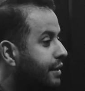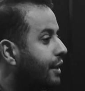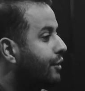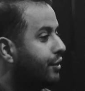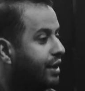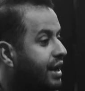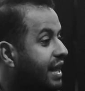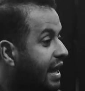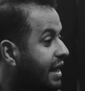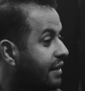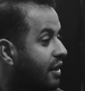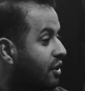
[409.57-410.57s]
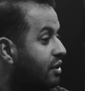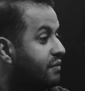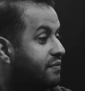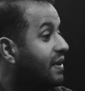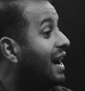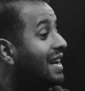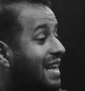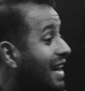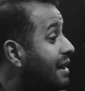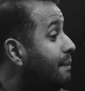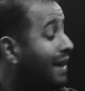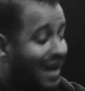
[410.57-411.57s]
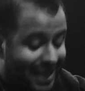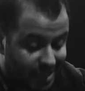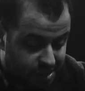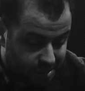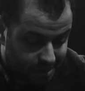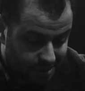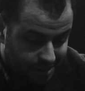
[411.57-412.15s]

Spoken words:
They couldn't get it. They couldn't find how to buy it